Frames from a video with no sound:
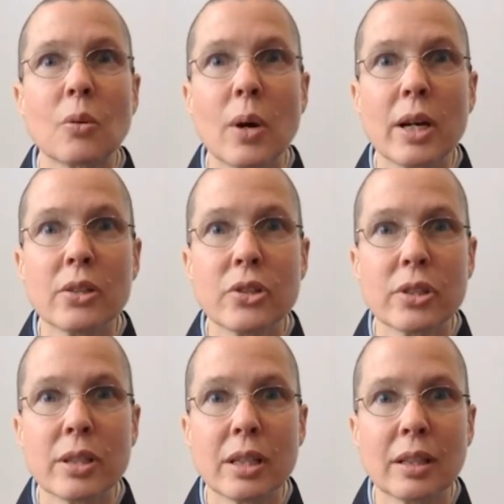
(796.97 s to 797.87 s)

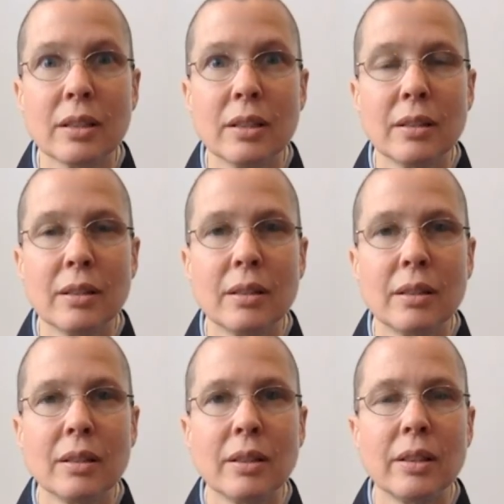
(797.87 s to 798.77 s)
questioning,
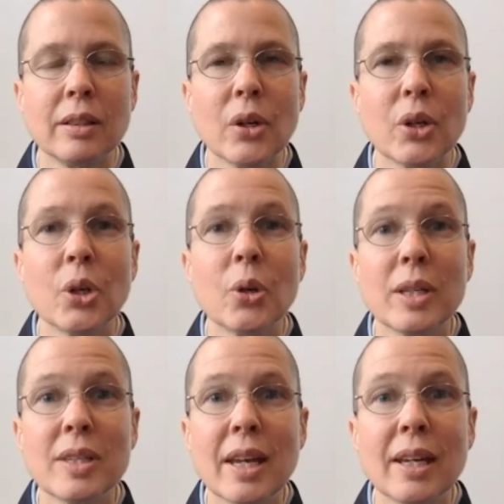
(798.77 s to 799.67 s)
you know,
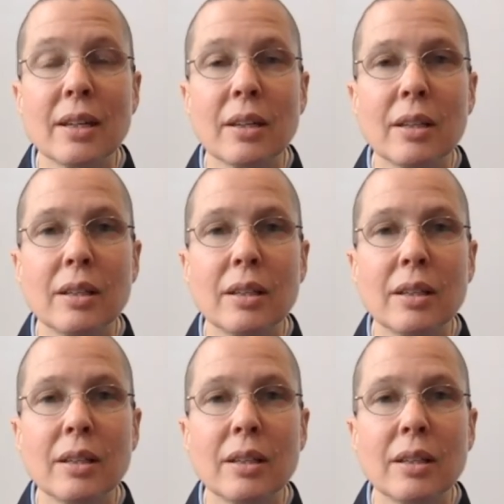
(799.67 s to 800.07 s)
we take